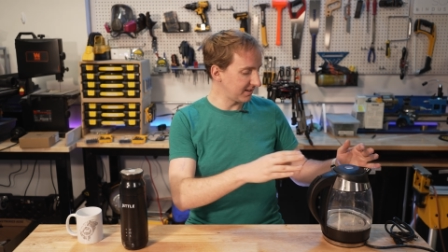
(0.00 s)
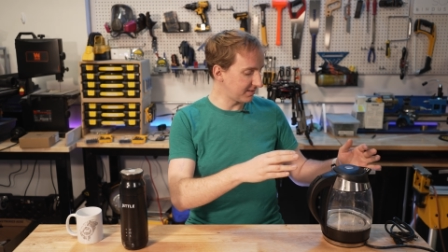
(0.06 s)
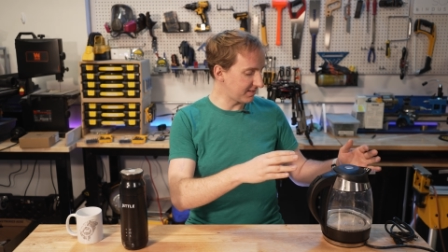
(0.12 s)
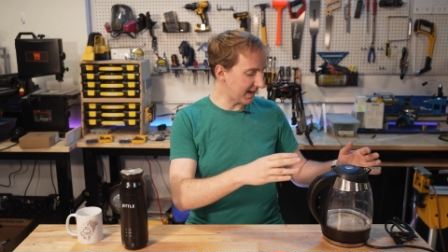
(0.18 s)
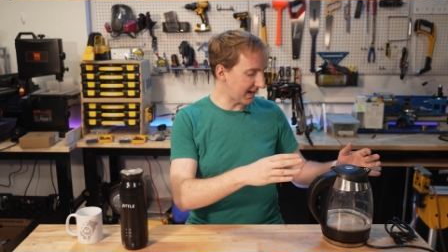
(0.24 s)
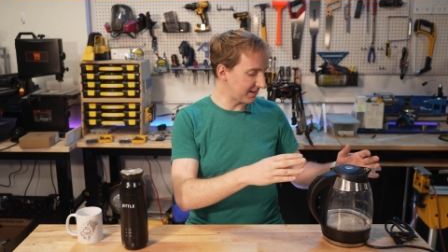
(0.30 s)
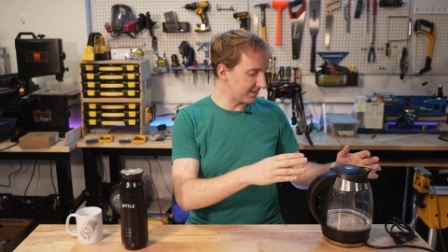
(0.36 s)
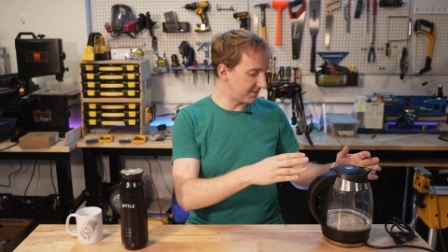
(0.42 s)

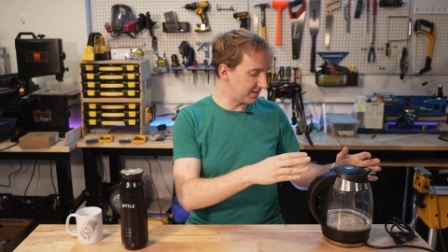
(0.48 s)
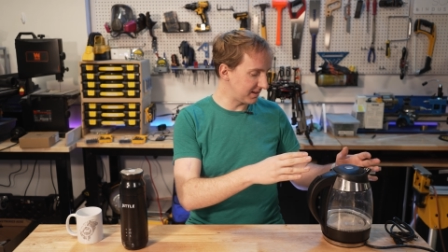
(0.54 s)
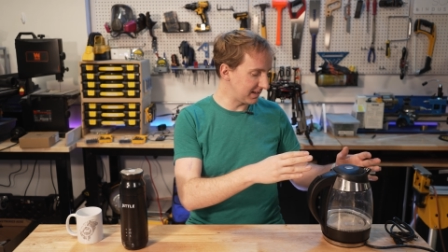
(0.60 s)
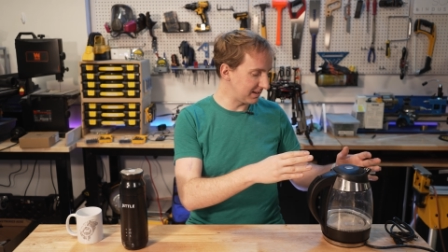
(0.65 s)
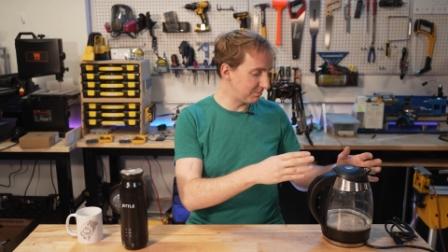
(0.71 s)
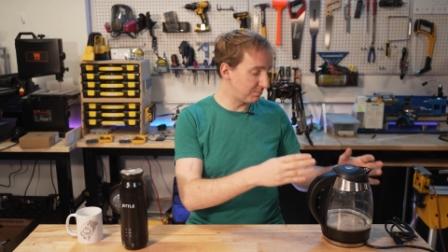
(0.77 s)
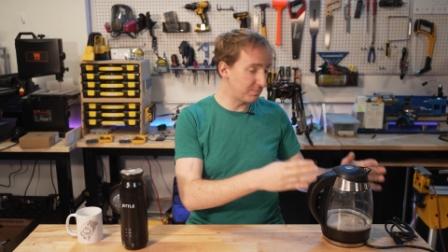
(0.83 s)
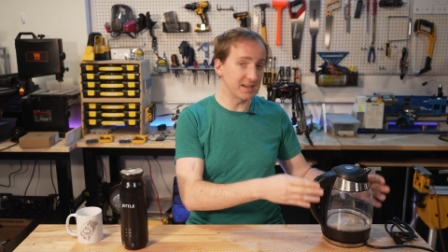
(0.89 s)
that
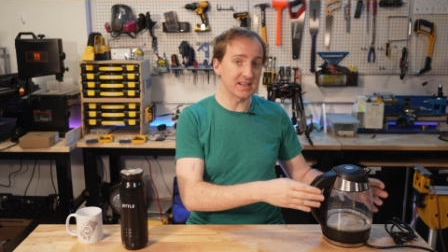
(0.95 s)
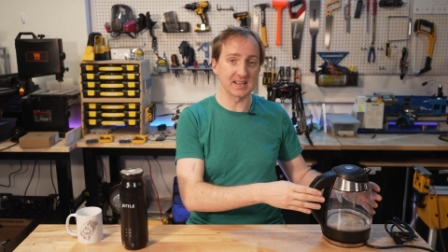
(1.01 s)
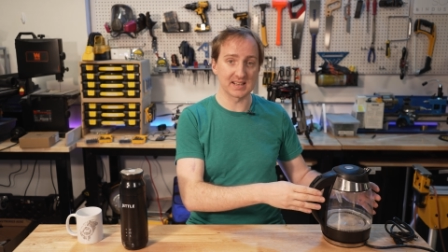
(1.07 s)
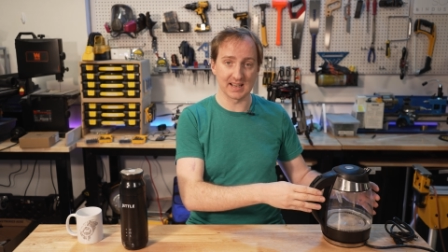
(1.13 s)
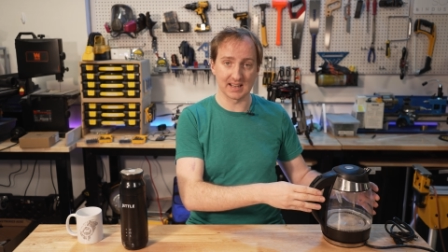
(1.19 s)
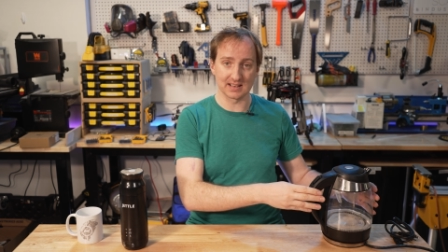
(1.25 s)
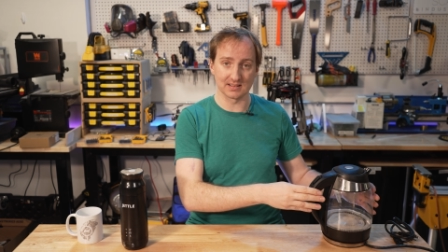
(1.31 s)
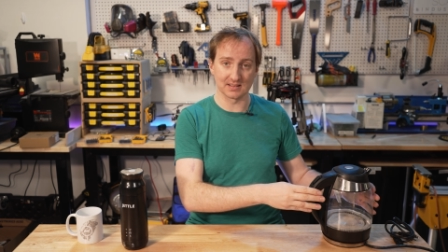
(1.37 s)
the bigger
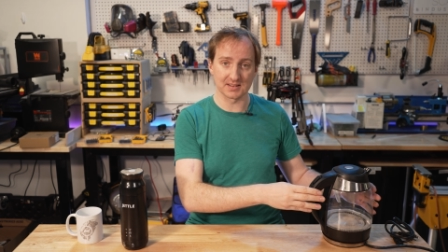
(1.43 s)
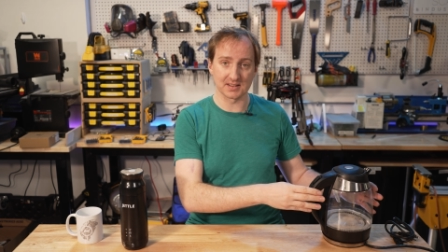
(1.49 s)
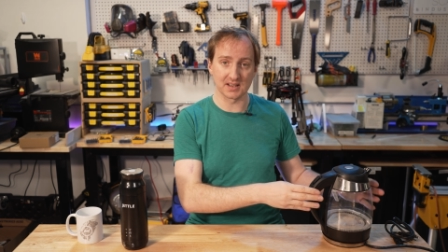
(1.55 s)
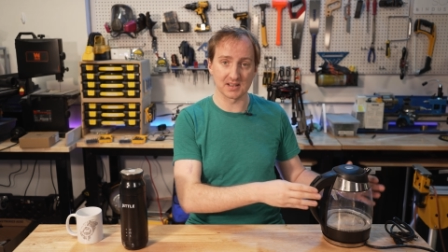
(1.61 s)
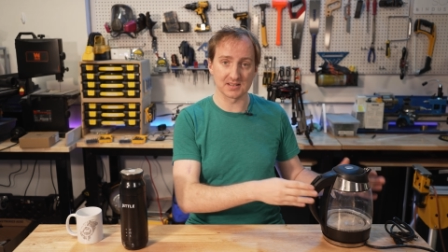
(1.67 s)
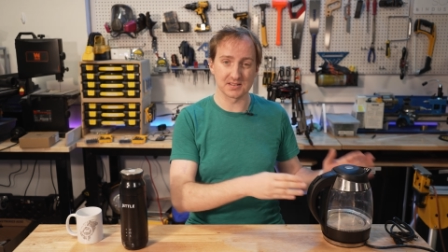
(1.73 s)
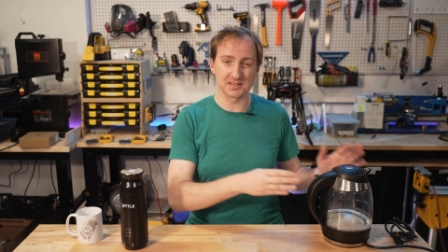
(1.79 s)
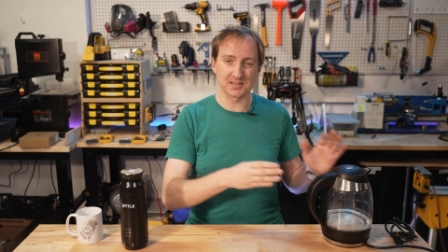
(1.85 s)
kettle
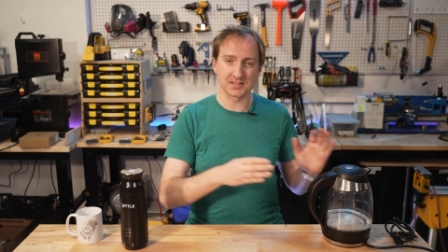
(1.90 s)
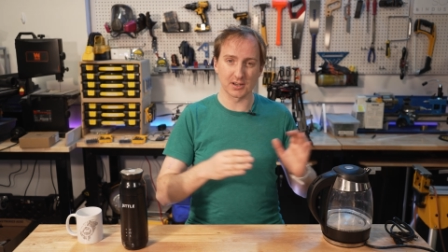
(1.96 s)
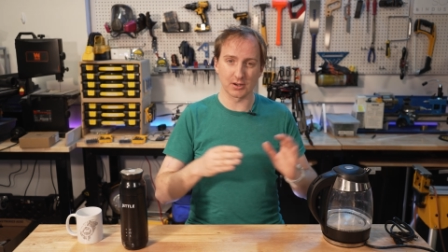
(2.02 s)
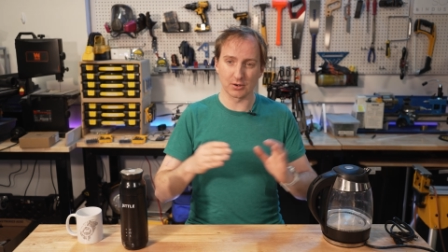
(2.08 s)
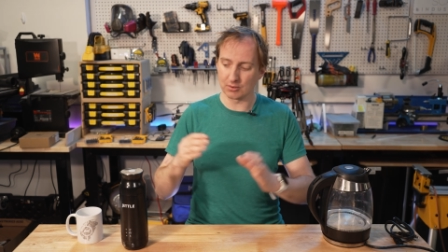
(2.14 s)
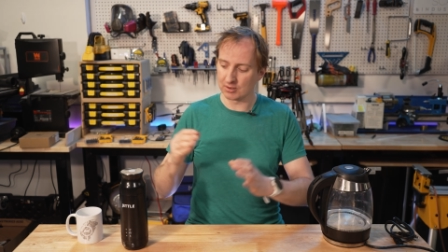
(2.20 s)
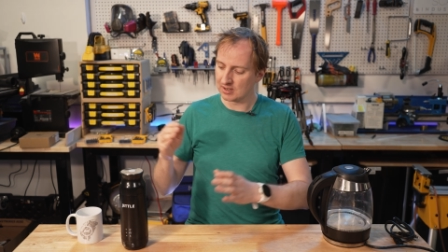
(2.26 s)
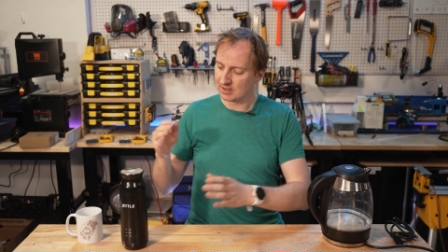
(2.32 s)
does. And
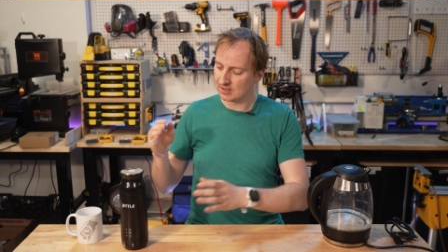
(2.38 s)
so